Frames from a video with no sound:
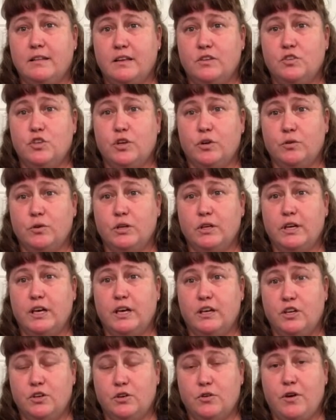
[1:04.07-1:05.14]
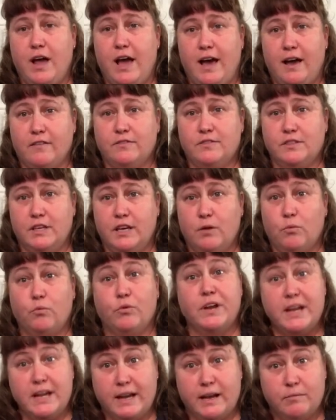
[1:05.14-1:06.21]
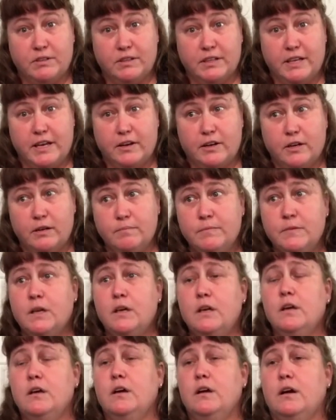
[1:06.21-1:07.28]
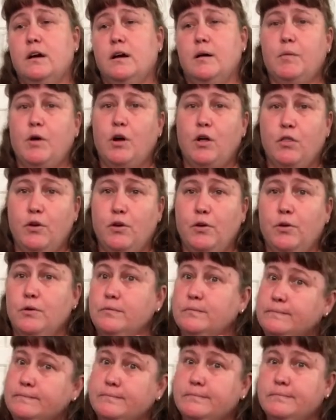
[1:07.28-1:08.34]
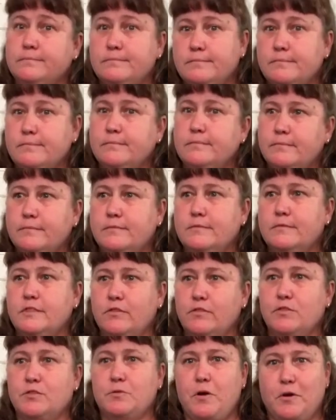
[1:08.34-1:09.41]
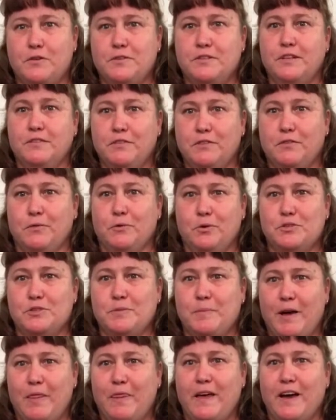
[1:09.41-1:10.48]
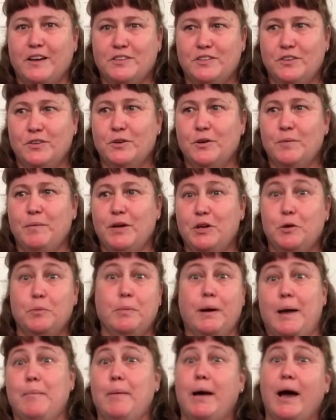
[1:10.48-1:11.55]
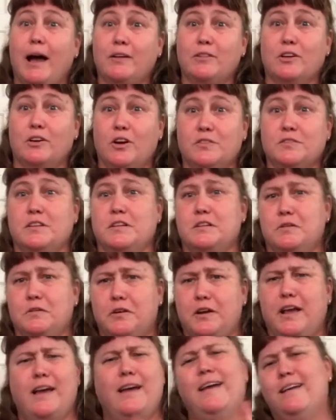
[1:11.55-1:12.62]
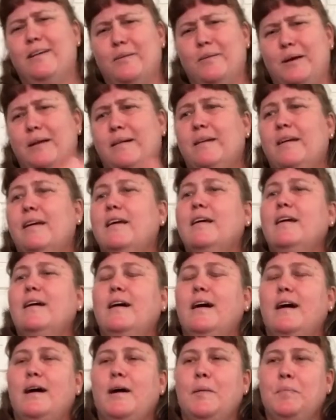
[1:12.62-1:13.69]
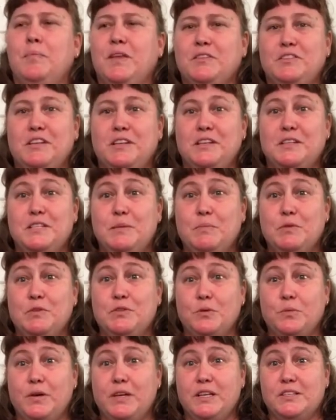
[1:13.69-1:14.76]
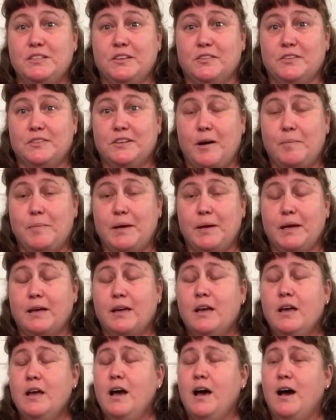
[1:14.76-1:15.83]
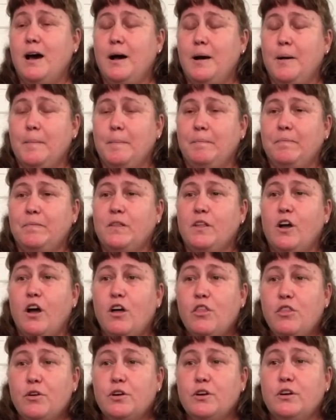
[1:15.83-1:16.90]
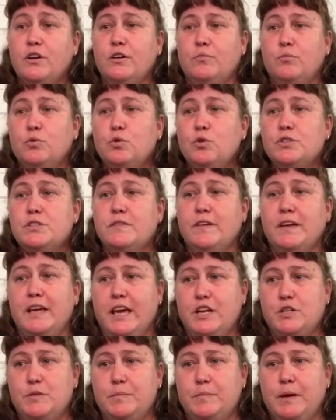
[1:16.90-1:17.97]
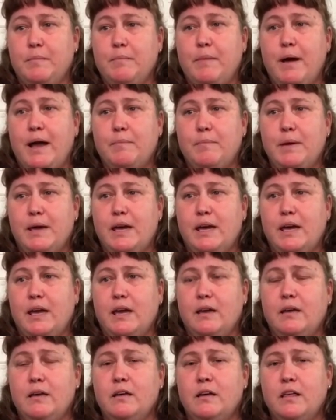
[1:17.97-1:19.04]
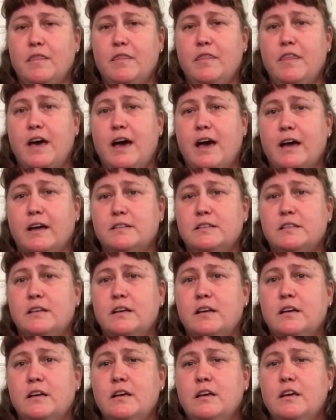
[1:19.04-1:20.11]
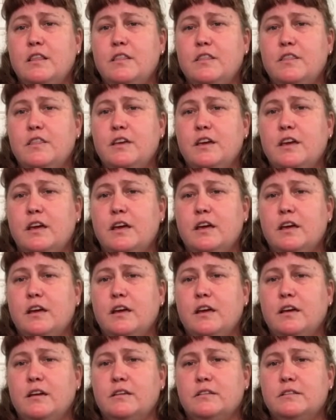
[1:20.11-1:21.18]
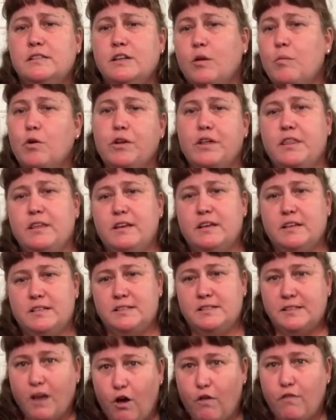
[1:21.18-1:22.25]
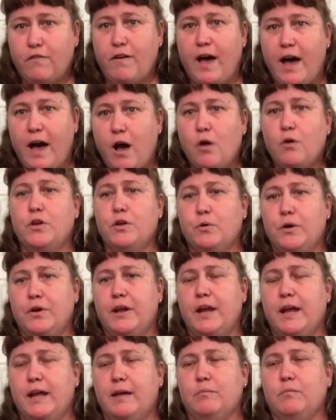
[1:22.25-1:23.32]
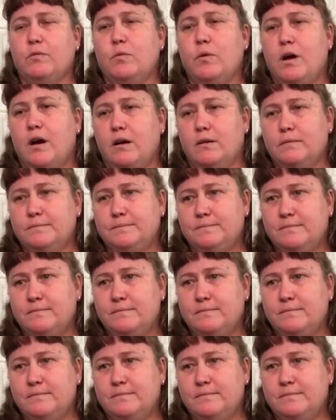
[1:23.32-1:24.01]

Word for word: then generally you don't have to get renamed later, um, although different squadrons have different rules about that too, and make you buy back the call sign you already have. Anyway, um, that's getting deep into the weeds on the topic. Um, other rules of engagement might be that the ceremony itself, how you are named, well,